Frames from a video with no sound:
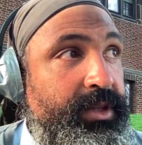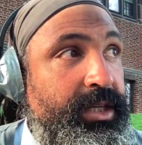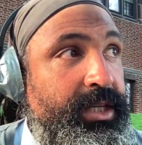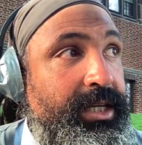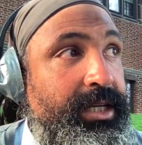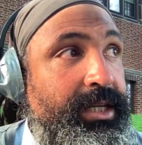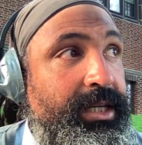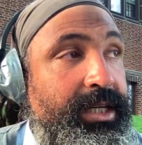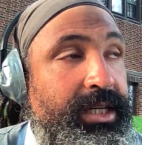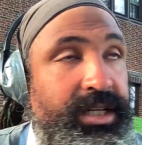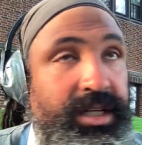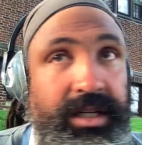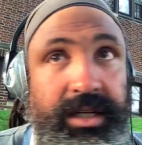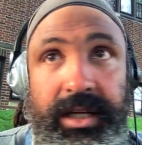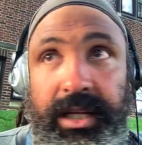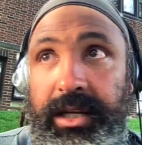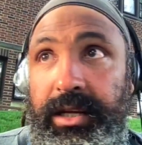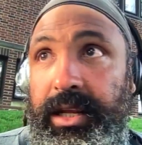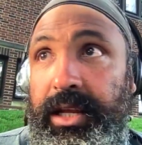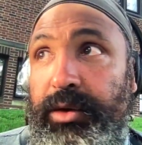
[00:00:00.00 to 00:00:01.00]
conditioned
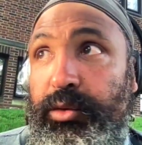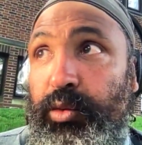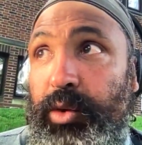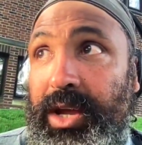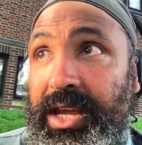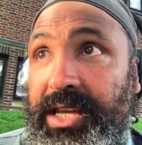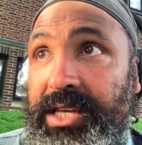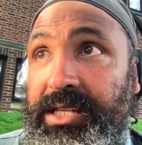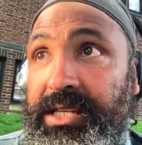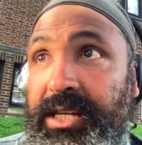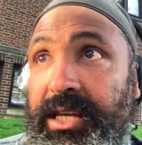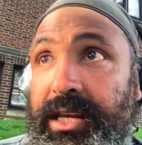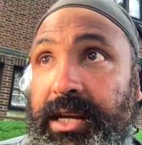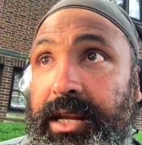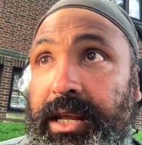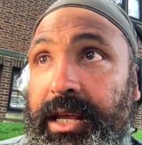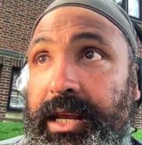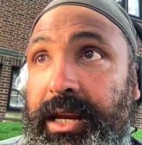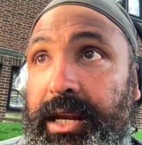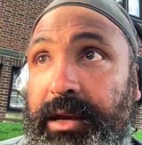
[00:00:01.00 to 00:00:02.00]
and raised
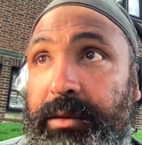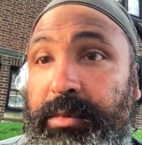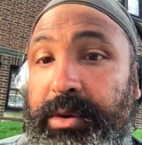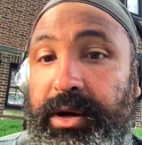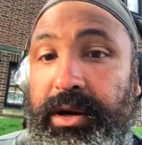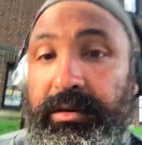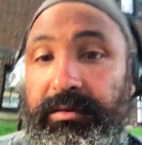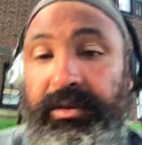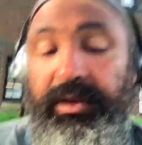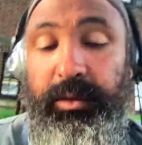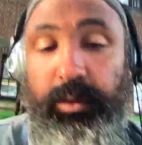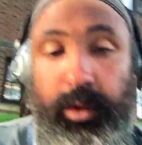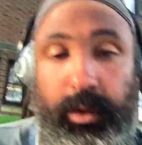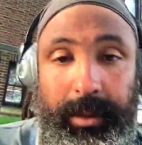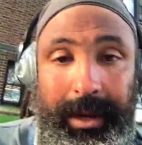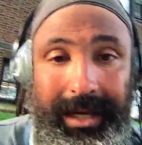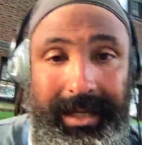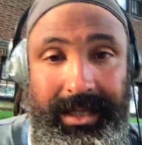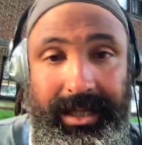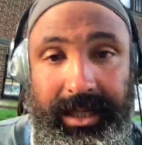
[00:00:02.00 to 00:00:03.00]
in a comparatively
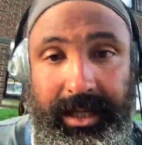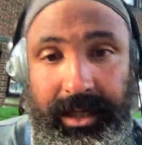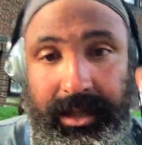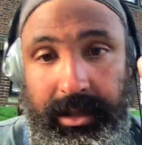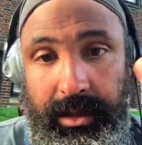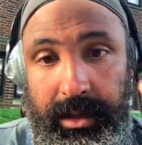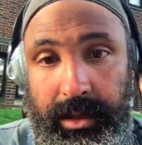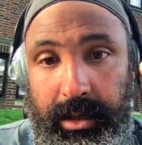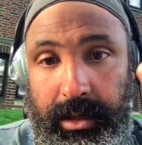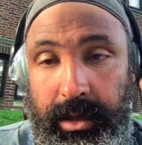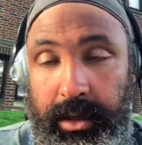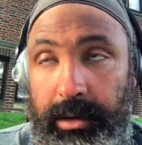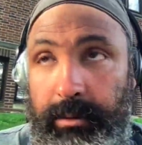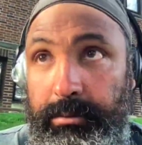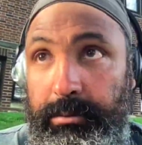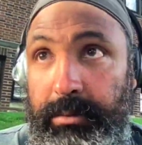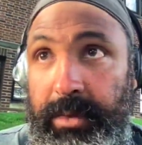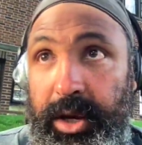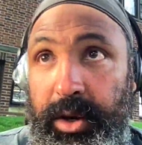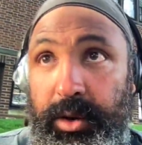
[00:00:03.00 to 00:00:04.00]
romantic
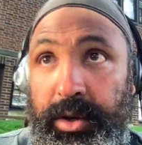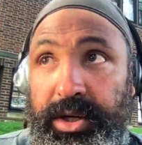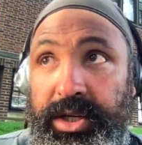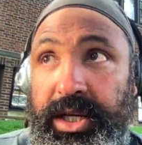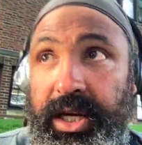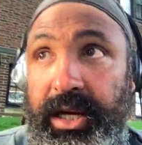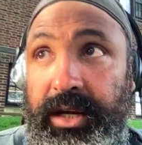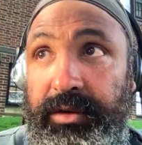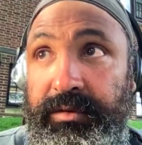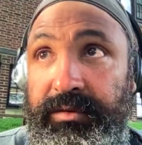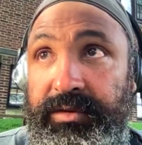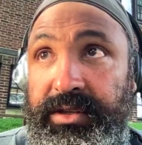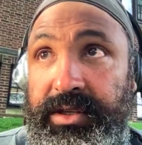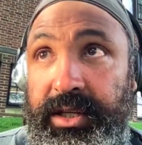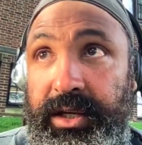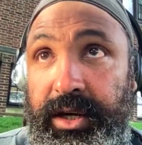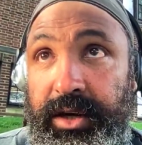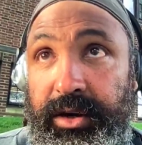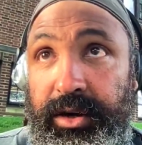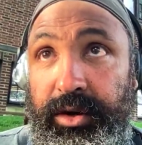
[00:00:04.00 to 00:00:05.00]
marriage kind of
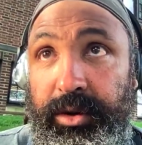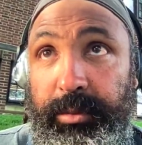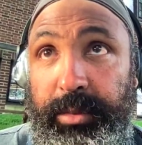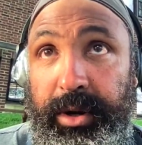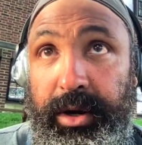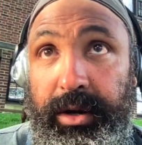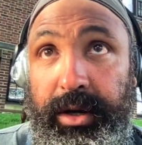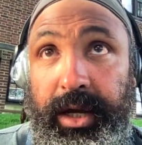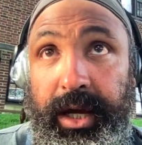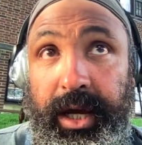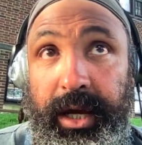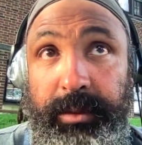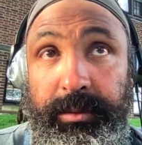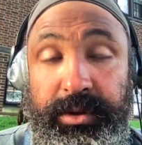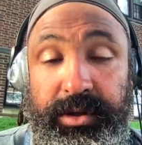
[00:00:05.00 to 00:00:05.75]
scenario and paradigm.